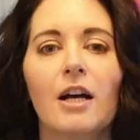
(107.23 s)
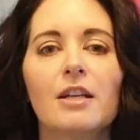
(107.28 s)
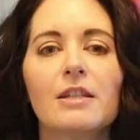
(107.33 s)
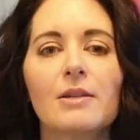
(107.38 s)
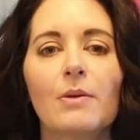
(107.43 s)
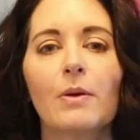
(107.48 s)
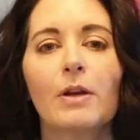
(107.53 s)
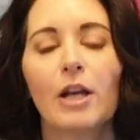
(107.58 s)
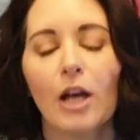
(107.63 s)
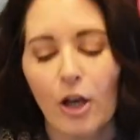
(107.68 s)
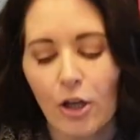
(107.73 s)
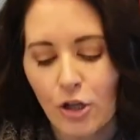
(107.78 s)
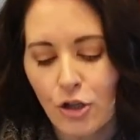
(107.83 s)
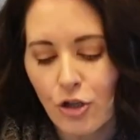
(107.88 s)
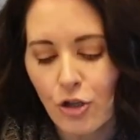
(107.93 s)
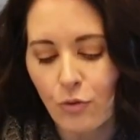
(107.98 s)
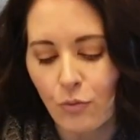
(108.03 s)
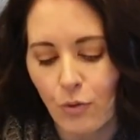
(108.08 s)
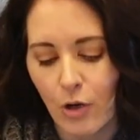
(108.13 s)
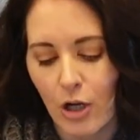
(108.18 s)
So we're going
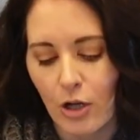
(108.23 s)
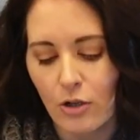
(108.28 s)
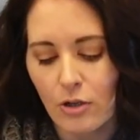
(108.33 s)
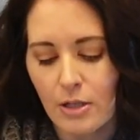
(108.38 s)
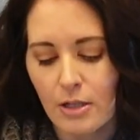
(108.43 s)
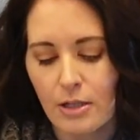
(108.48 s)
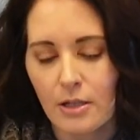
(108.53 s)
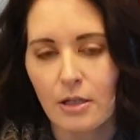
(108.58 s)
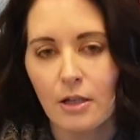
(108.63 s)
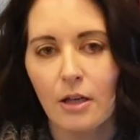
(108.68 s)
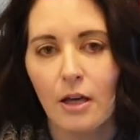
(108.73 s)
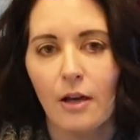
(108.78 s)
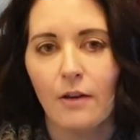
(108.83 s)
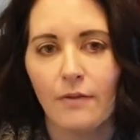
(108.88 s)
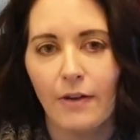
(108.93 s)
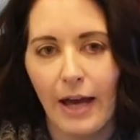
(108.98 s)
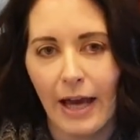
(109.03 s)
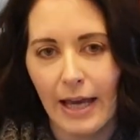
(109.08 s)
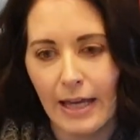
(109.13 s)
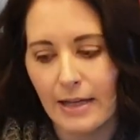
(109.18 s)
to roast
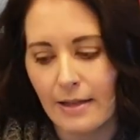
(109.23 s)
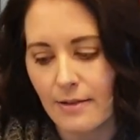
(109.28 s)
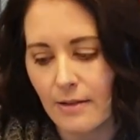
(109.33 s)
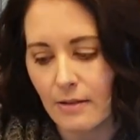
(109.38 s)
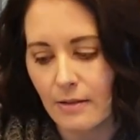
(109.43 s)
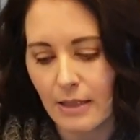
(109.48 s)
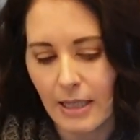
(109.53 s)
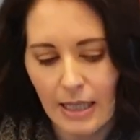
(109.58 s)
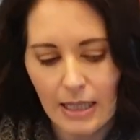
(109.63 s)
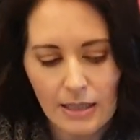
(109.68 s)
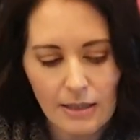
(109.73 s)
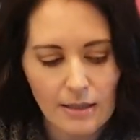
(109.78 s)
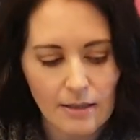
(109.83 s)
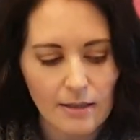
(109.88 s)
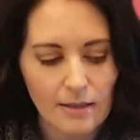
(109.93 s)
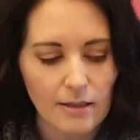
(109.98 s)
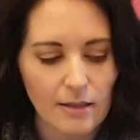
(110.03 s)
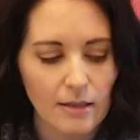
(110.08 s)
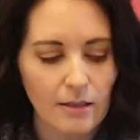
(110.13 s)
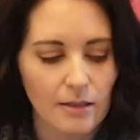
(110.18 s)
the
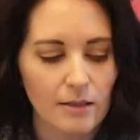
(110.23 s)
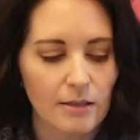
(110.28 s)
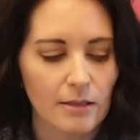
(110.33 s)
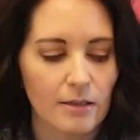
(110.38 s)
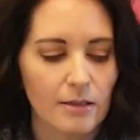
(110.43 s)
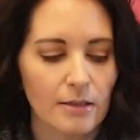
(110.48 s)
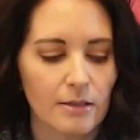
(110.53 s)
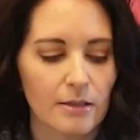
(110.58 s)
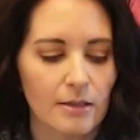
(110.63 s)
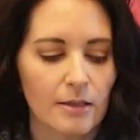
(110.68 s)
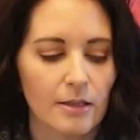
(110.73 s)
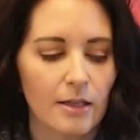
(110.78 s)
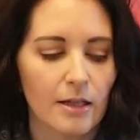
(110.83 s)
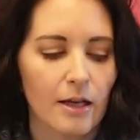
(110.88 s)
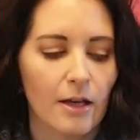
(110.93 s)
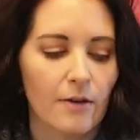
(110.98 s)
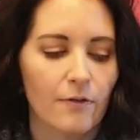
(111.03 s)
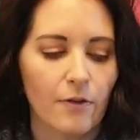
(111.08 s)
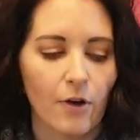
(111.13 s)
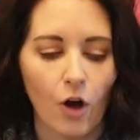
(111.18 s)
hazelnuts,
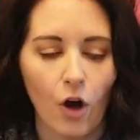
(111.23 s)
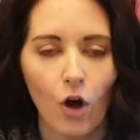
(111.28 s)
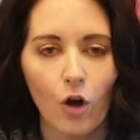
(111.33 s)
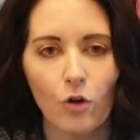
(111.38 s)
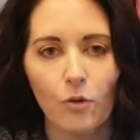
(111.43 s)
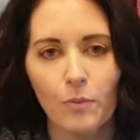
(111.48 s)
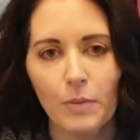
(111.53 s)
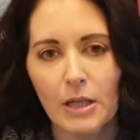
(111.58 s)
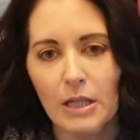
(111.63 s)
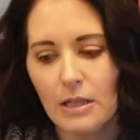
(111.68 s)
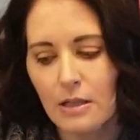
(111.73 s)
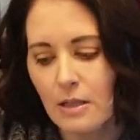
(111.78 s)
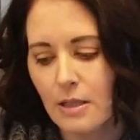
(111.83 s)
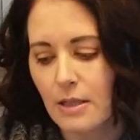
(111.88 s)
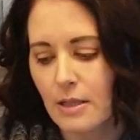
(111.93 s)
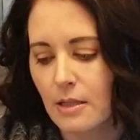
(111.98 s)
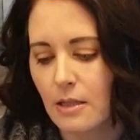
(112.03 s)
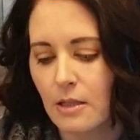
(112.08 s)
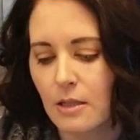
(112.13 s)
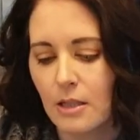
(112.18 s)
the
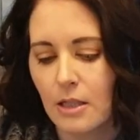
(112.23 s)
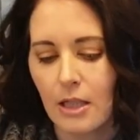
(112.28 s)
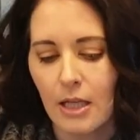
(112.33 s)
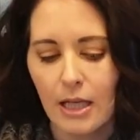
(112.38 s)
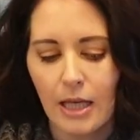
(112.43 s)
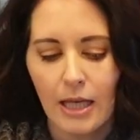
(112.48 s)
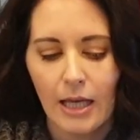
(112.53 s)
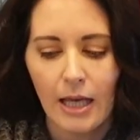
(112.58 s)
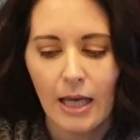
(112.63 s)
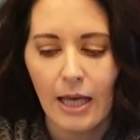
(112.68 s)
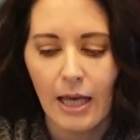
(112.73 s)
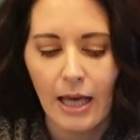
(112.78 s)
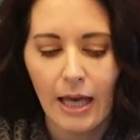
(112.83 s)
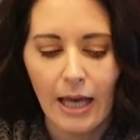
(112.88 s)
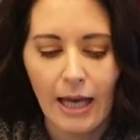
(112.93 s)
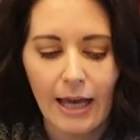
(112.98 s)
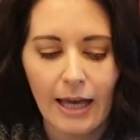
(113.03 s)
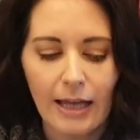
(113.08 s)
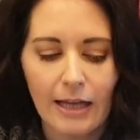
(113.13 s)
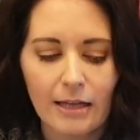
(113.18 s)
almonds,
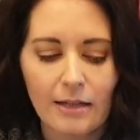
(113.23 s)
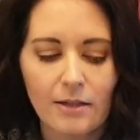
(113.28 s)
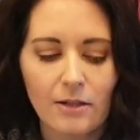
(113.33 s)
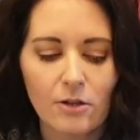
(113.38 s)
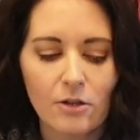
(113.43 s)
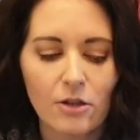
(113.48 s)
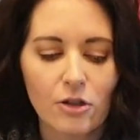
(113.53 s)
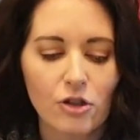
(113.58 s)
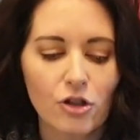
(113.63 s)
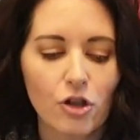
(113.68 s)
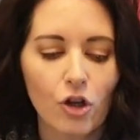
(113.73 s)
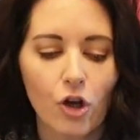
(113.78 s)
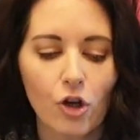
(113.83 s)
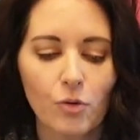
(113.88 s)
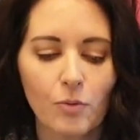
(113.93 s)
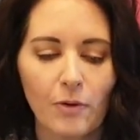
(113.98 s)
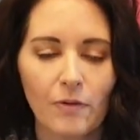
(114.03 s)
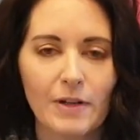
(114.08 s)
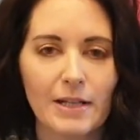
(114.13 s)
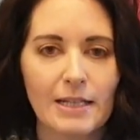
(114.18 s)
and
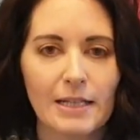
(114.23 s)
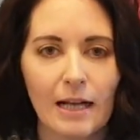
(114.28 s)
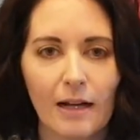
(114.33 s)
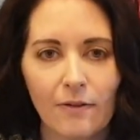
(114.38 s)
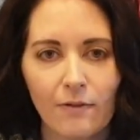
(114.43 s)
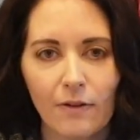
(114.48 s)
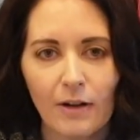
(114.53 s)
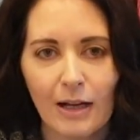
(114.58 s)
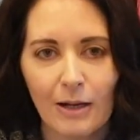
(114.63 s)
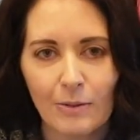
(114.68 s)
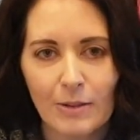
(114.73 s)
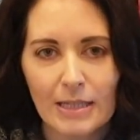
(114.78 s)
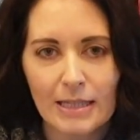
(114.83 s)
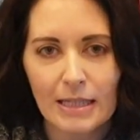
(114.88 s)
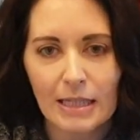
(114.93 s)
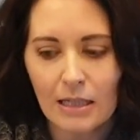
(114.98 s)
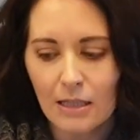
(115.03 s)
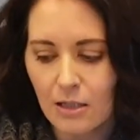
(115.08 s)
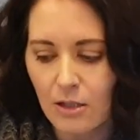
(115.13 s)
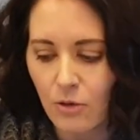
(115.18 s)
start with the sunflower
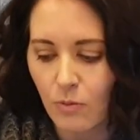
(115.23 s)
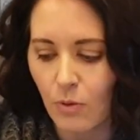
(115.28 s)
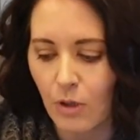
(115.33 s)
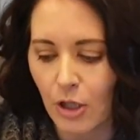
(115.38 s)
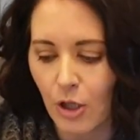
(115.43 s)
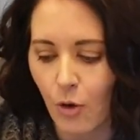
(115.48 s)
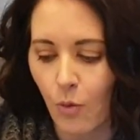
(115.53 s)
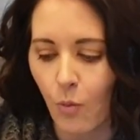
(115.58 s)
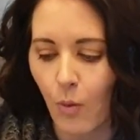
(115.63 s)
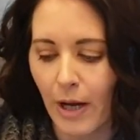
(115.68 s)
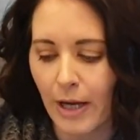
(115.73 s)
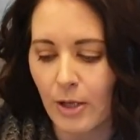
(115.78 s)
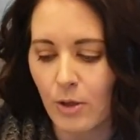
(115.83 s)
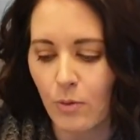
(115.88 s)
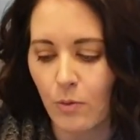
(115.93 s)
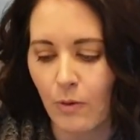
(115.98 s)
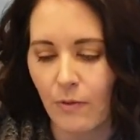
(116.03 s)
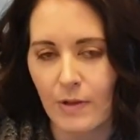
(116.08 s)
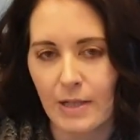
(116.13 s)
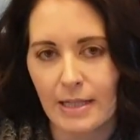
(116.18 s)
seeds. We're going to
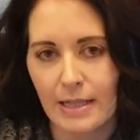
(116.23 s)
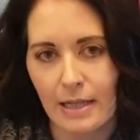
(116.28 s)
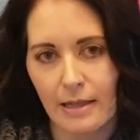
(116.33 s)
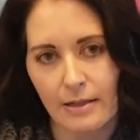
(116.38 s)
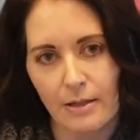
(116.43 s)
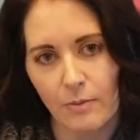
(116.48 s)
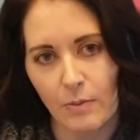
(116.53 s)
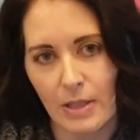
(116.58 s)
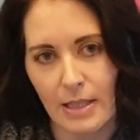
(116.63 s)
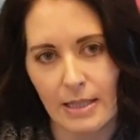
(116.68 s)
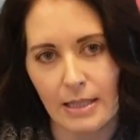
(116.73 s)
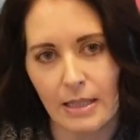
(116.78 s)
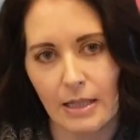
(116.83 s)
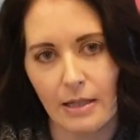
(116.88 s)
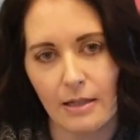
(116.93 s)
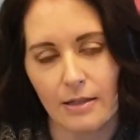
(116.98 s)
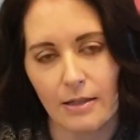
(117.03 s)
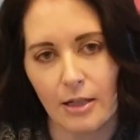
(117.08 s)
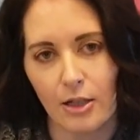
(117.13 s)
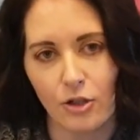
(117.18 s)
wait with the sesame
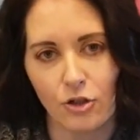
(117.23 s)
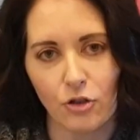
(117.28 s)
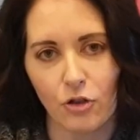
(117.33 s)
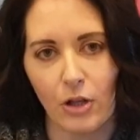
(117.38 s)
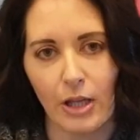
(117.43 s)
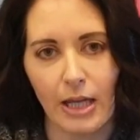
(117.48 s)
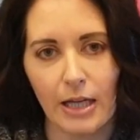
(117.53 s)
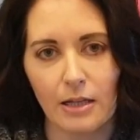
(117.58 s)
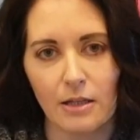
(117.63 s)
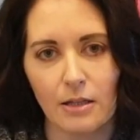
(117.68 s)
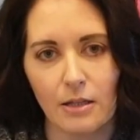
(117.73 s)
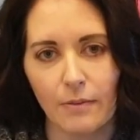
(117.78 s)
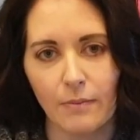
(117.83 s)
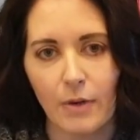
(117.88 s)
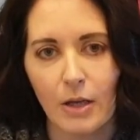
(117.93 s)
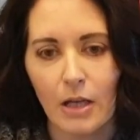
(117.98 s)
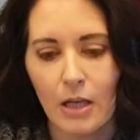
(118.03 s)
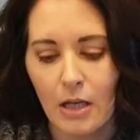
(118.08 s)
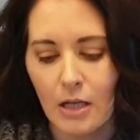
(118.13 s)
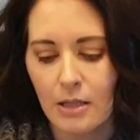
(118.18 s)
seeds until later.
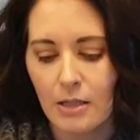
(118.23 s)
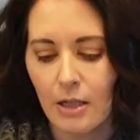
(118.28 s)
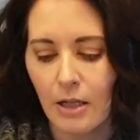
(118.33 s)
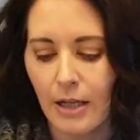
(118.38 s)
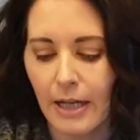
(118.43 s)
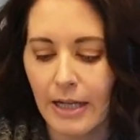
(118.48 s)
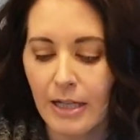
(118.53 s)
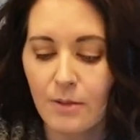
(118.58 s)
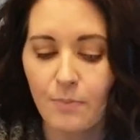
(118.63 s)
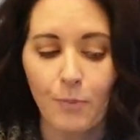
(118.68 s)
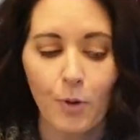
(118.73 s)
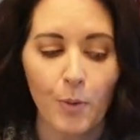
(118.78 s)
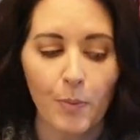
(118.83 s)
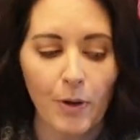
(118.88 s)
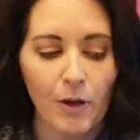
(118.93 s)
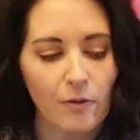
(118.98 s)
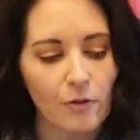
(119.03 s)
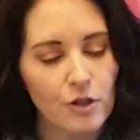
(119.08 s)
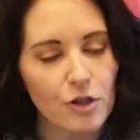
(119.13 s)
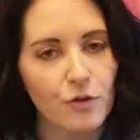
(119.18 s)
So let's
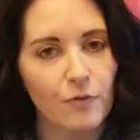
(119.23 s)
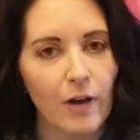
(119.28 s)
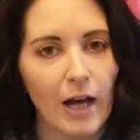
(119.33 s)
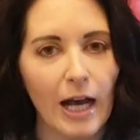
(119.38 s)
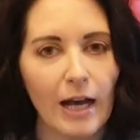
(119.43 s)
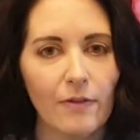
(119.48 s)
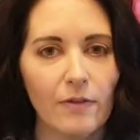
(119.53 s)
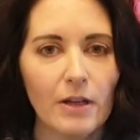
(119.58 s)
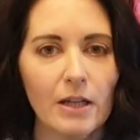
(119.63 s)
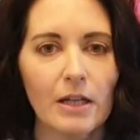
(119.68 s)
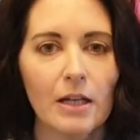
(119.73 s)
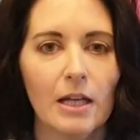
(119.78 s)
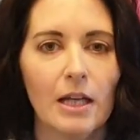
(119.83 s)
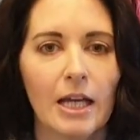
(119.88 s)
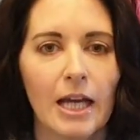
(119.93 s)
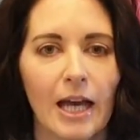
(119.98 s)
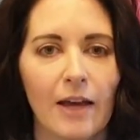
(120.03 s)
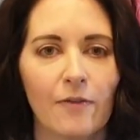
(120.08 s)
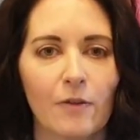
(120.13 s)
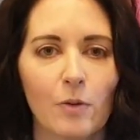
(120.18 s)
pop over to the oven
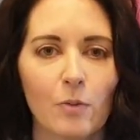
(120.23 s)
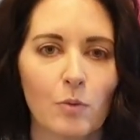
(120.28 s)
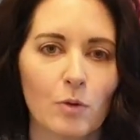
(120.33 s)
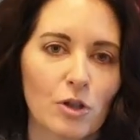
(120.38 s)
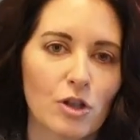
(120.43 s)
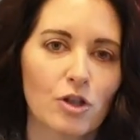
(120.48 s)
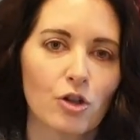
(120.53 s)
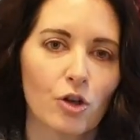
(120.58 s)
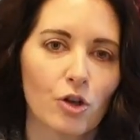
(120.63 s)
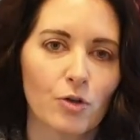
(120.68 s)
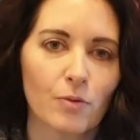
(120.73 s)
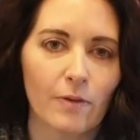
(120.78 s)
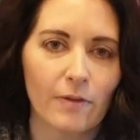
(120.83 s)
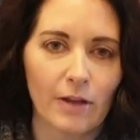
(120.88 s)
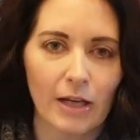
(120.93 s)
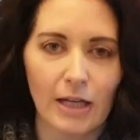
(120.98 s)
and then we'll start with